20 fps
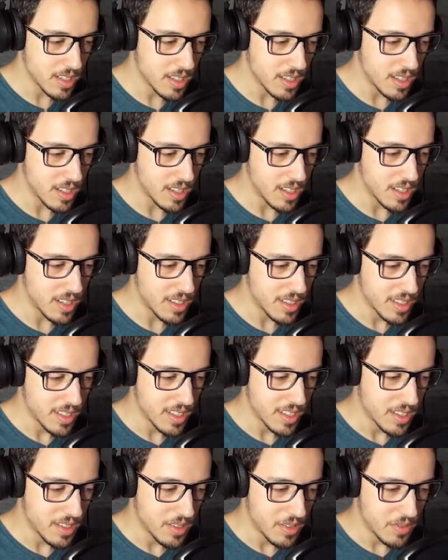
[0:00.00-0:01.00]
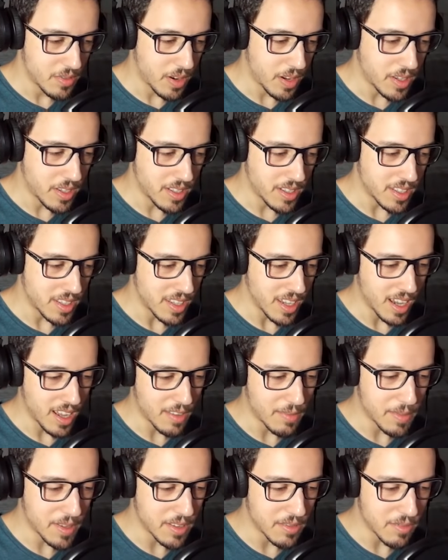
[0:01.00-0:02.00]
Uh, finally,
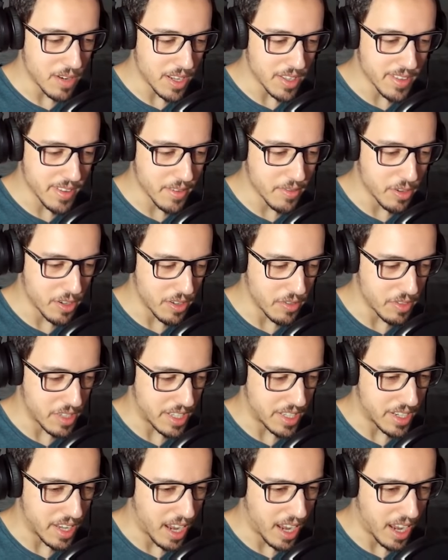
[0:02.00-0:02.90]
I've been waiting for over an